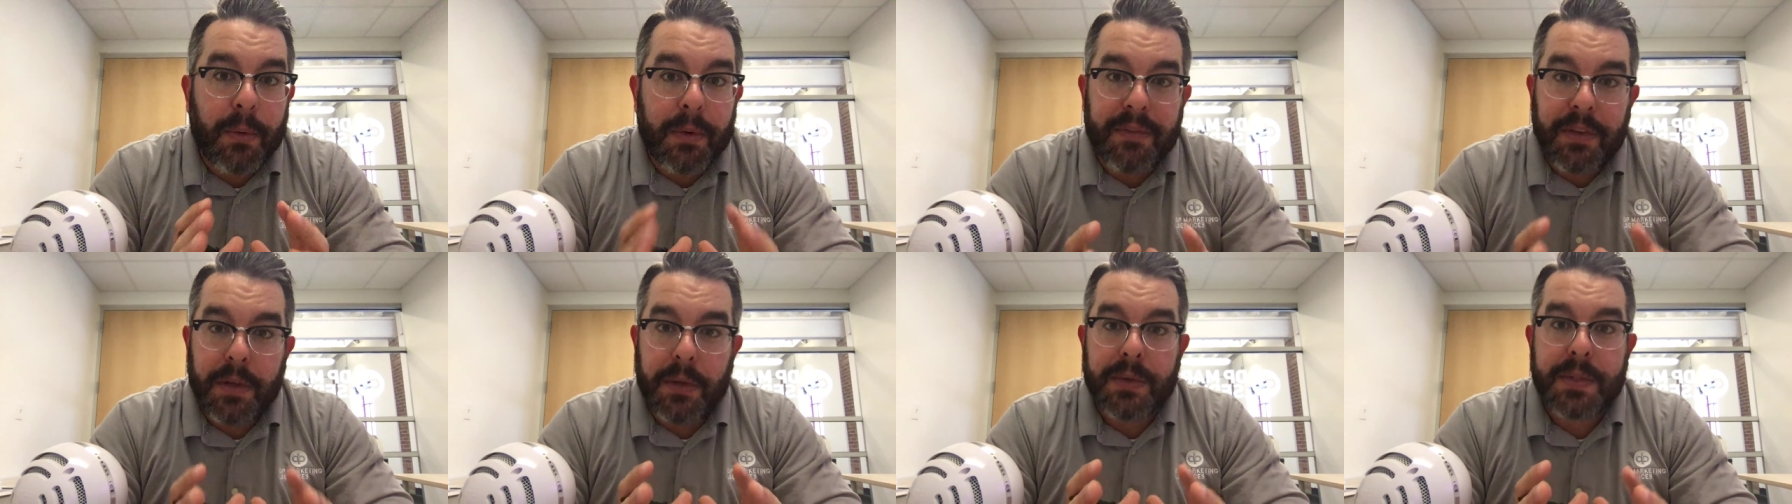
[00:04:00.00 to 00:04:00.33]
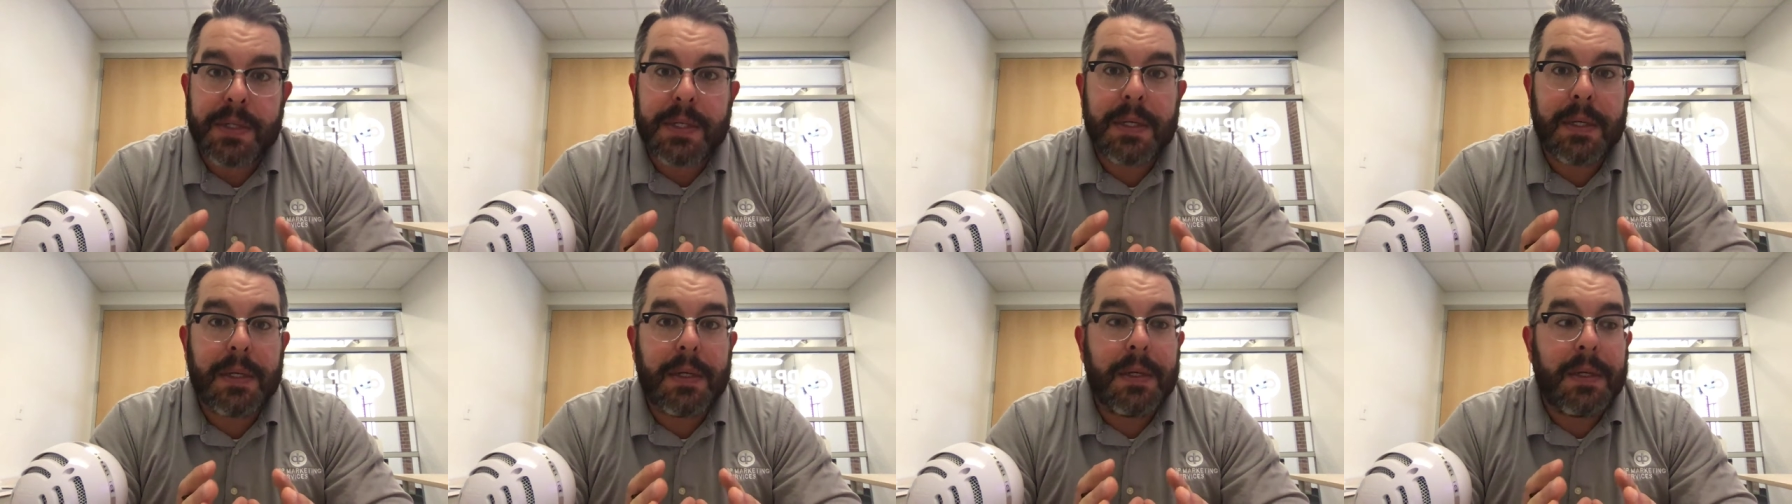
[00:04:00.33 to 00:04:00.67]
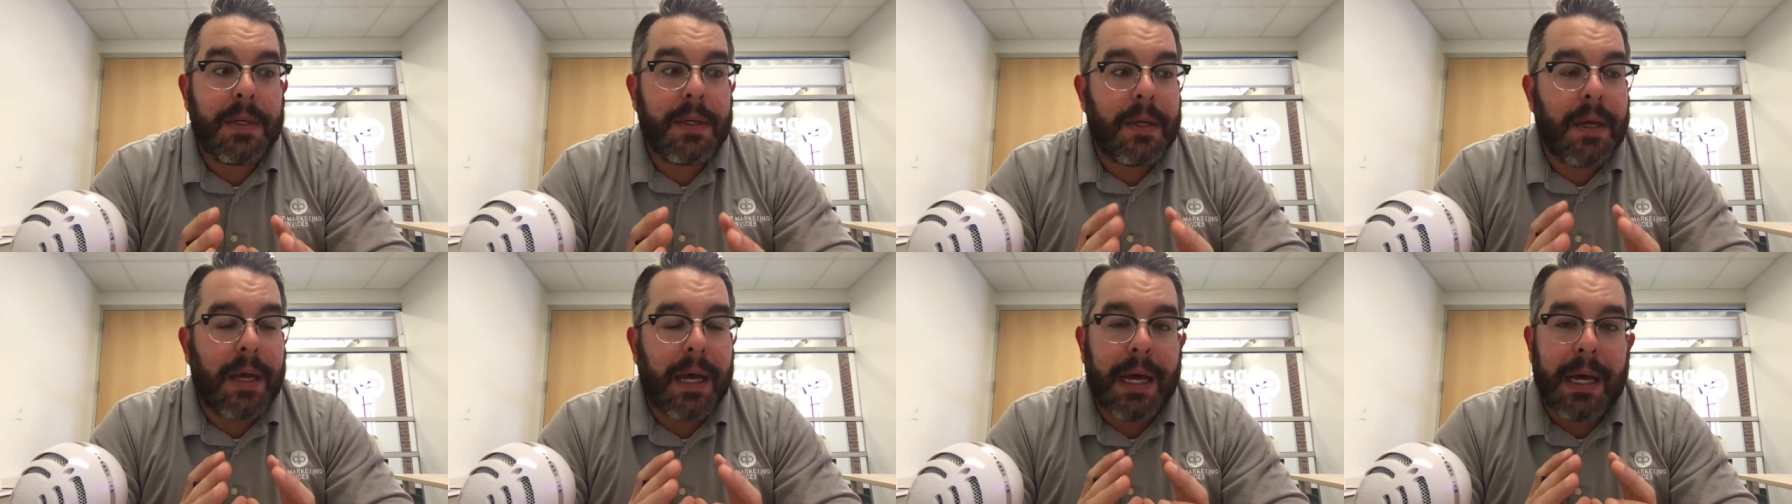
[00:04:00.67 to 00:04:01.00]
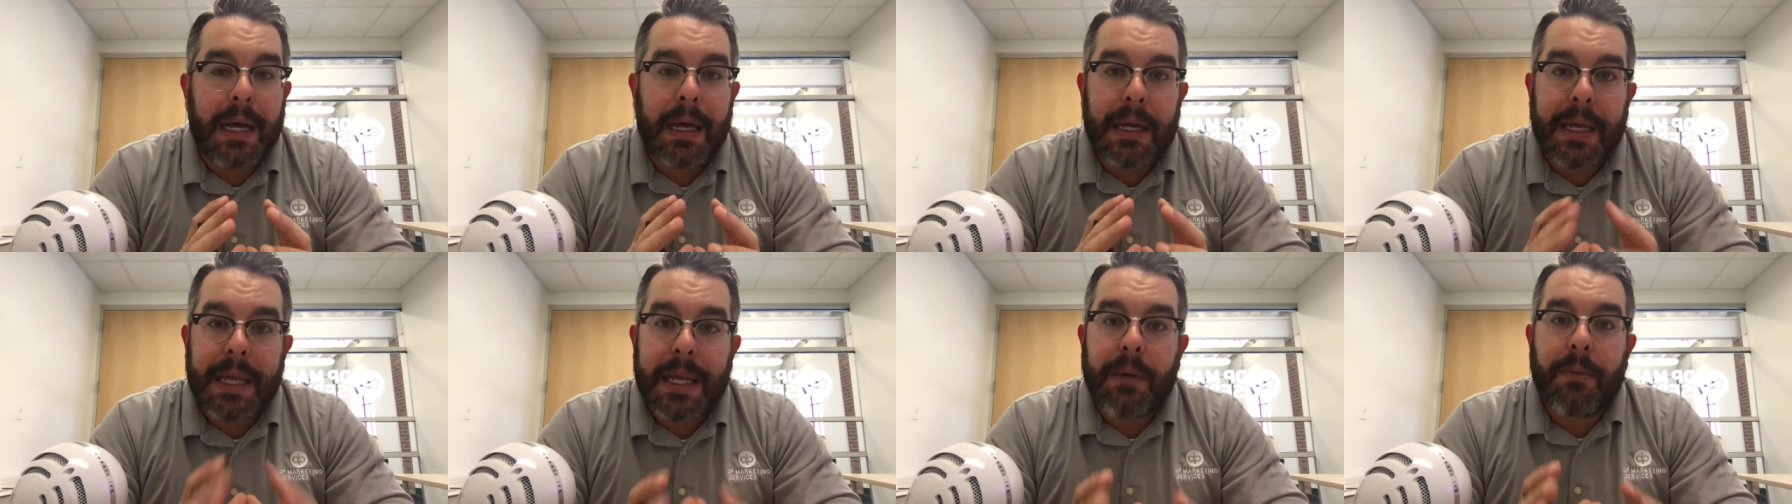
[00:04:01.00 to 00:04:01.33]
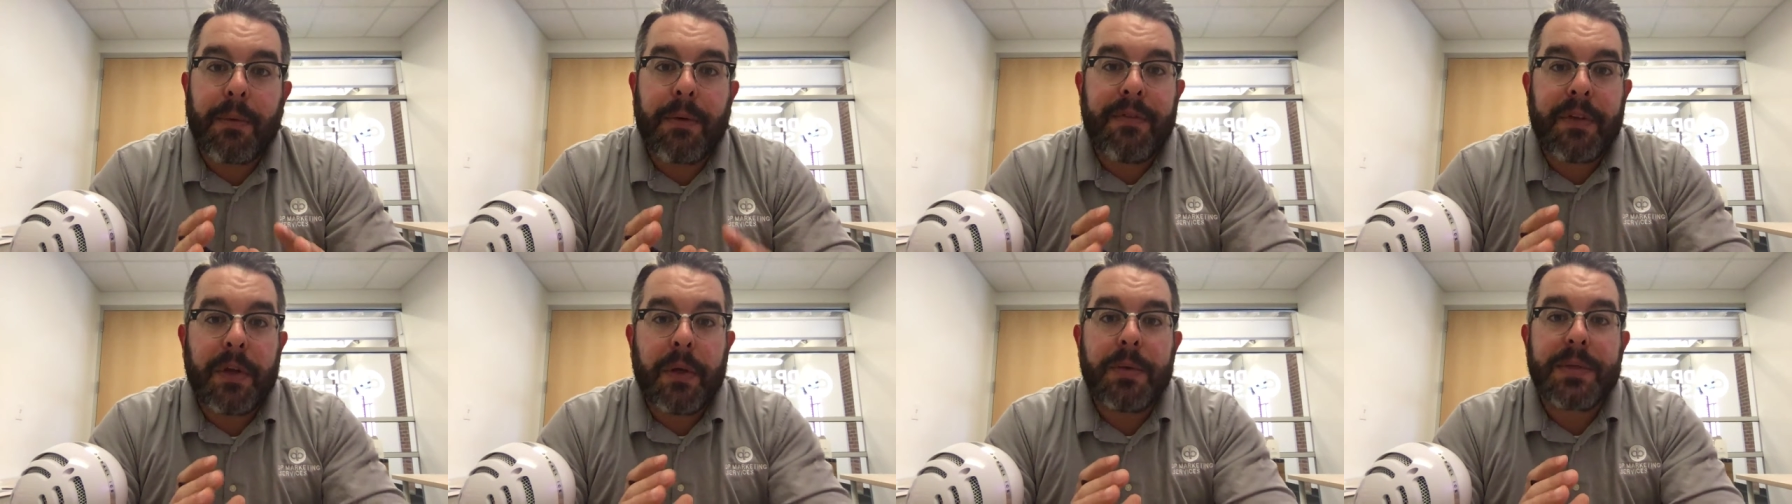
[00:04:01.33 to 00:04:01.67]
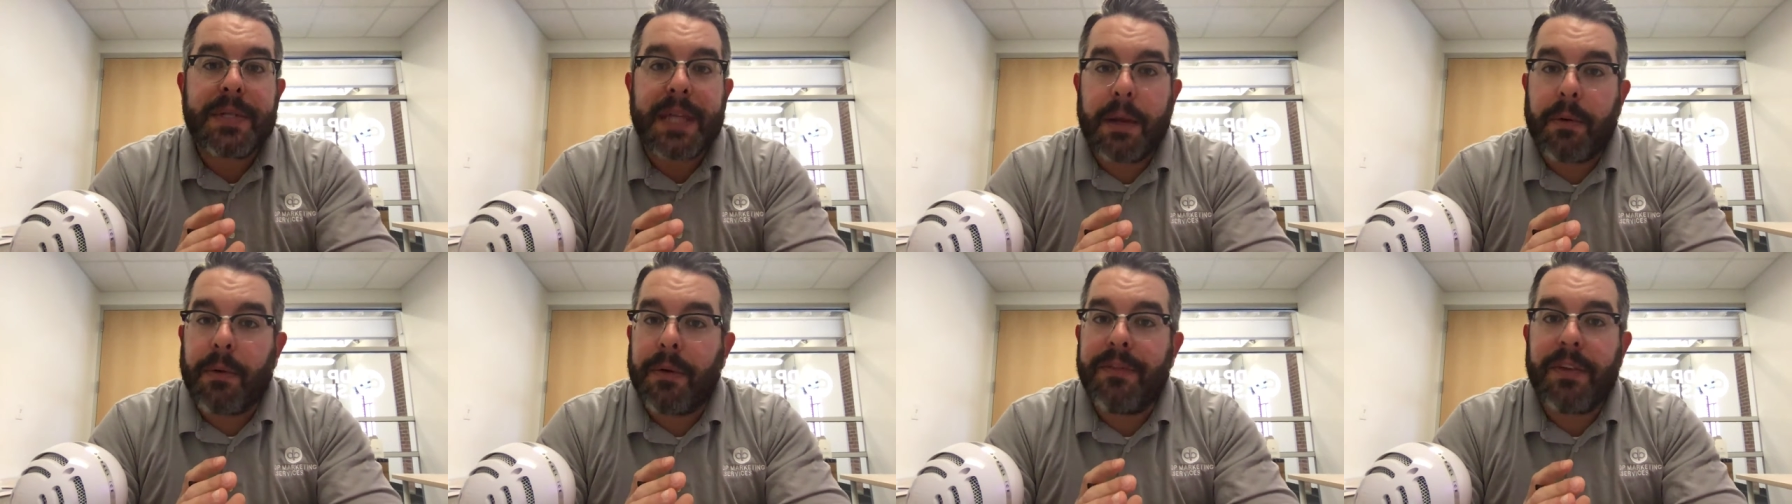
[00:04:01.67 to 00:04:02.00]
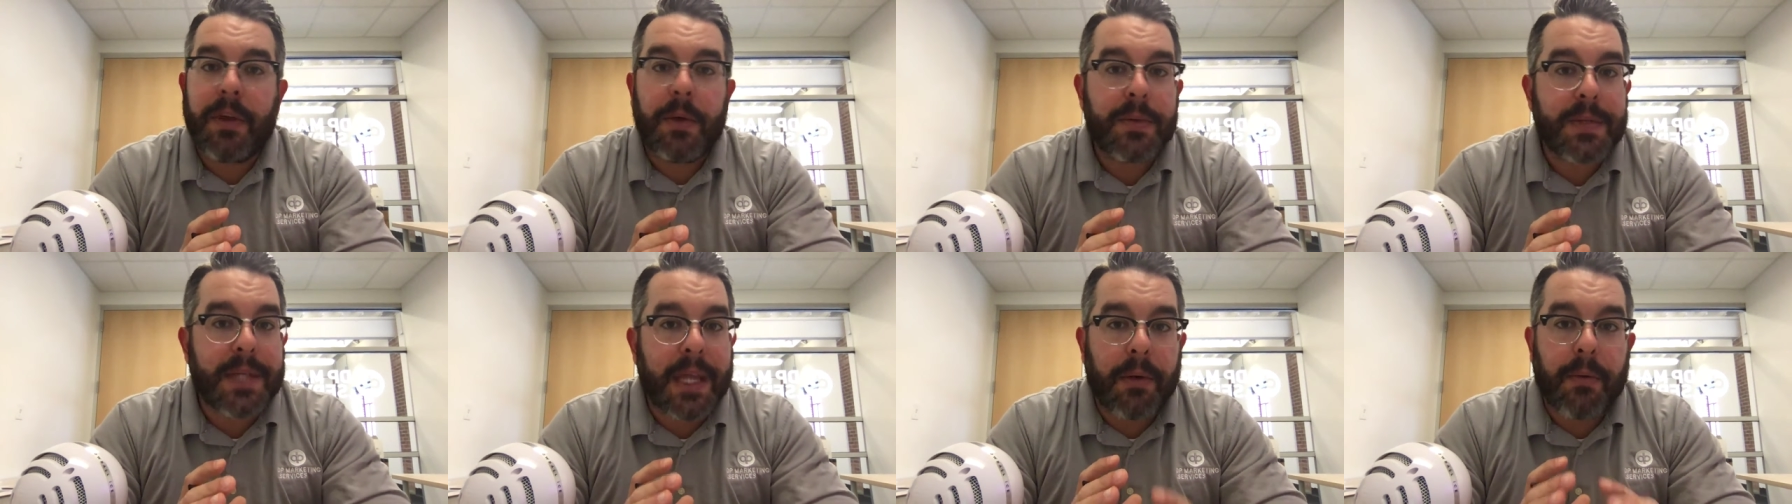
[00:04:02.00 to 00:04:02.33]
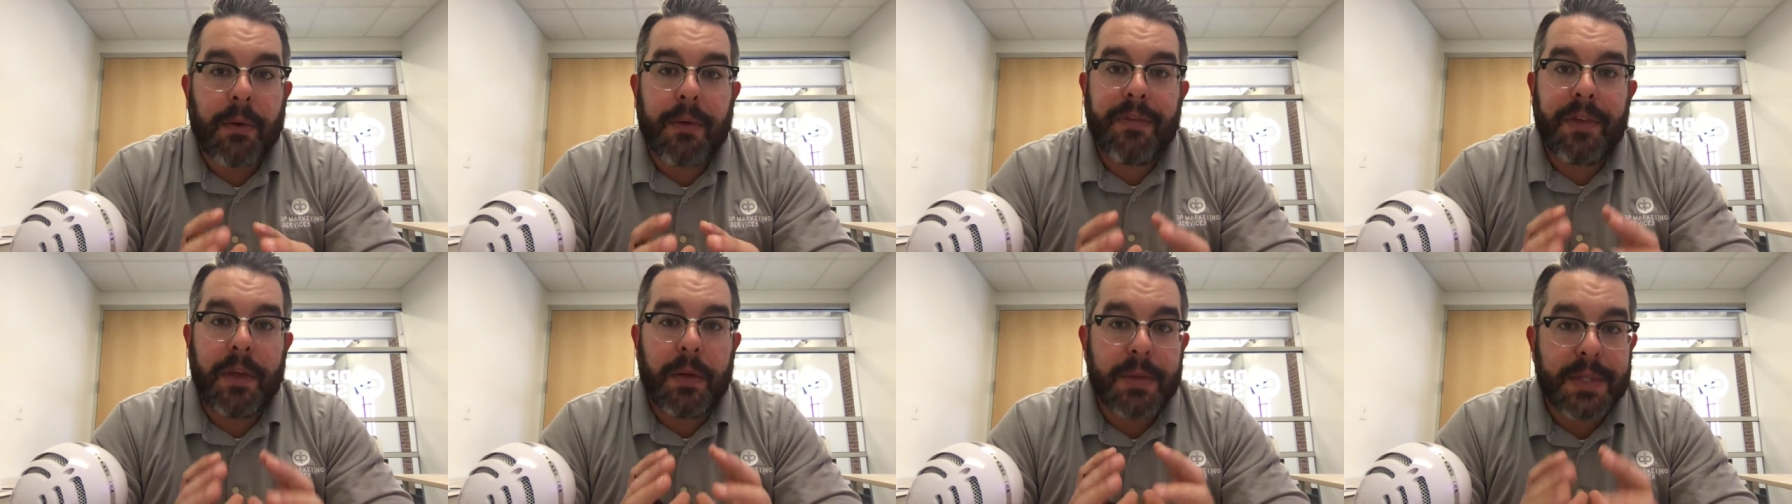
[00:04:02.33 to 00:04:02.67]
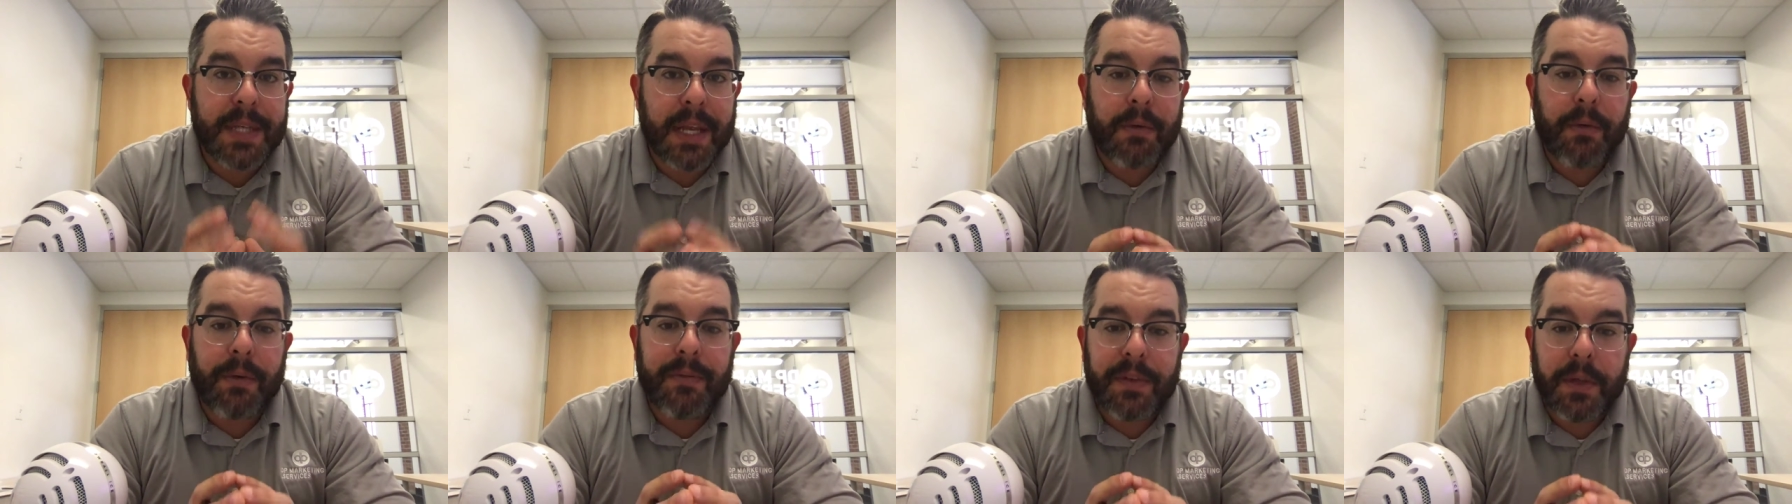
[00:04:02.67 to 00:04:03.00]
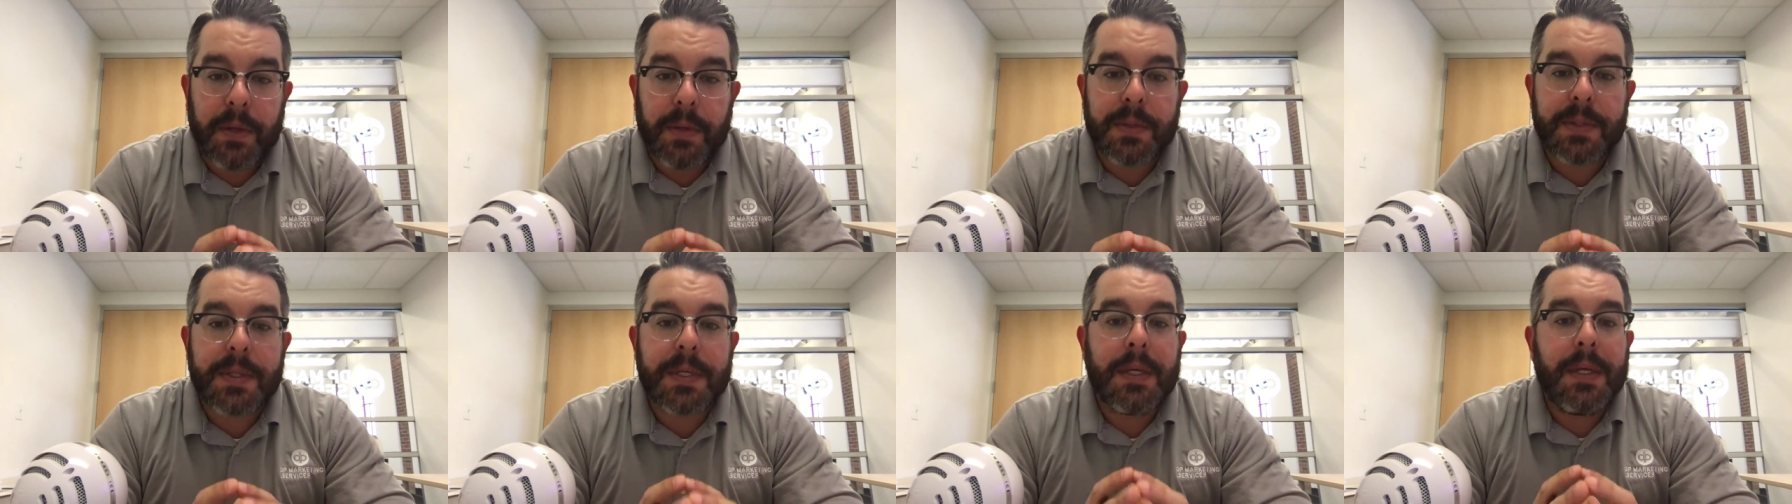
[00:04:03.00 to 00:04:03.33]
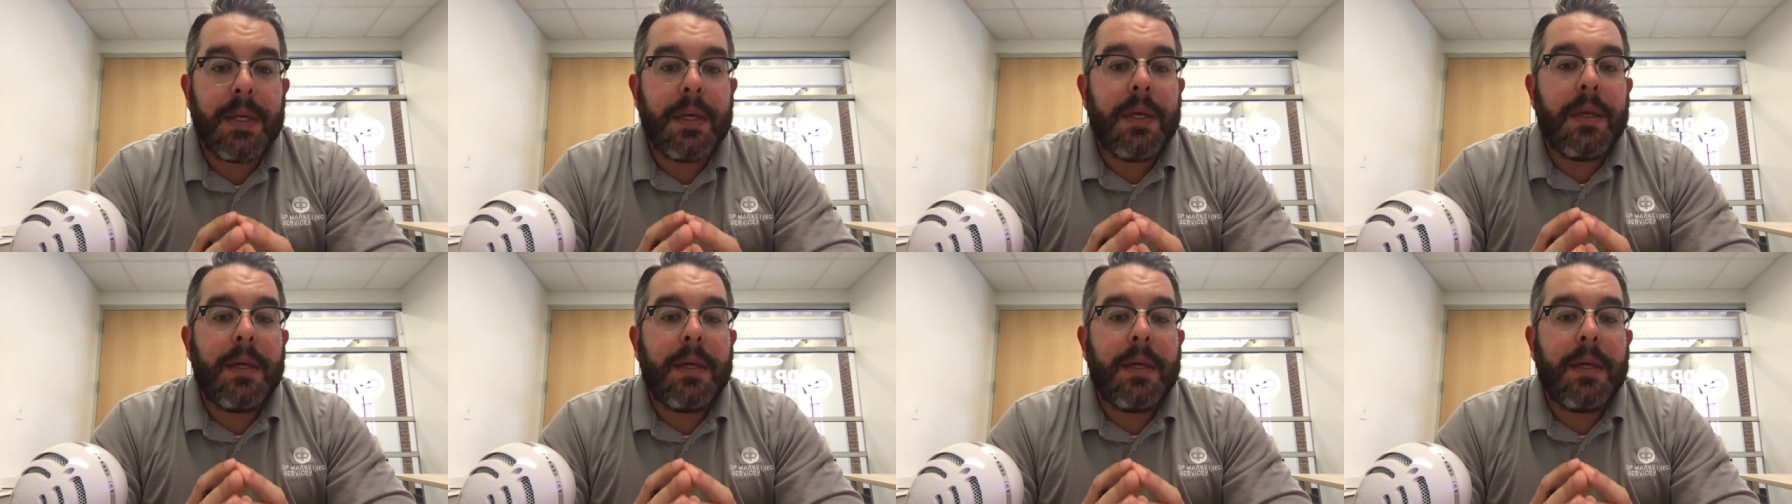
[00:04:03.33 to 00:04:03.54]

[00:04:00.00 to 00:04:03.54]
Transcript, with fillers: reviews uh, get reviews, get reviews, get reviews, get reviews.